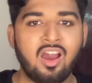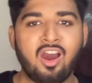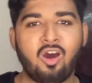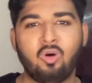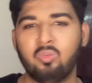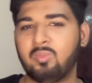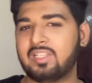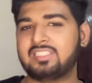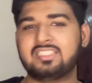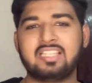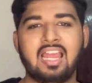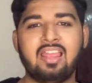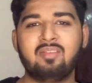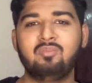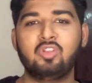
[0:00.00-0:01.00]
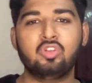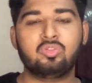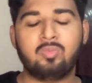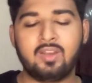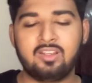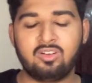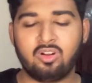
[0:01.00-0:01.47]
how much time you
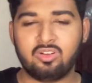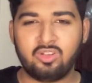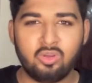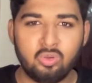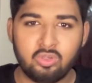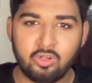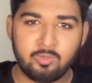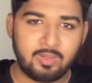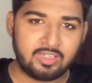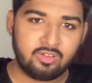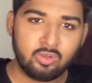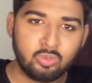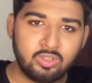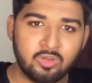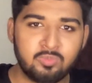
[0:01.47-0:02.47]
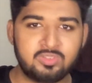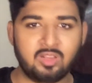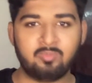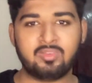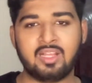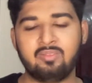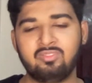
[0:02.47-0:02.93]
spend on youtube and youtube
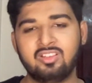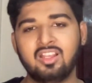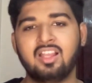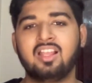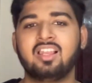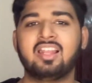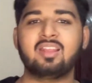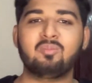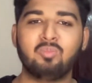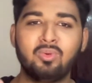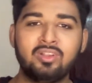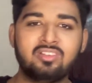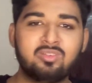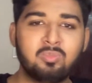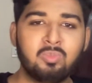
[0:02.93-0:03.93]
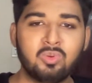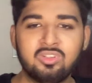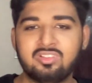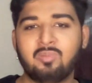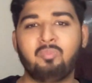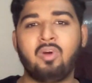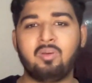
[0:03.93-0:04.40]
sometimes like pulls
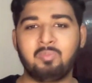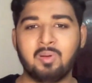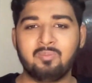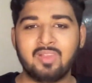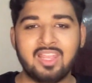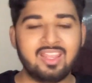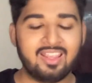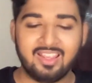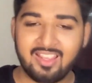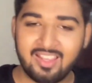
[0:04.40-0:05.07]
pulls a pop-up hey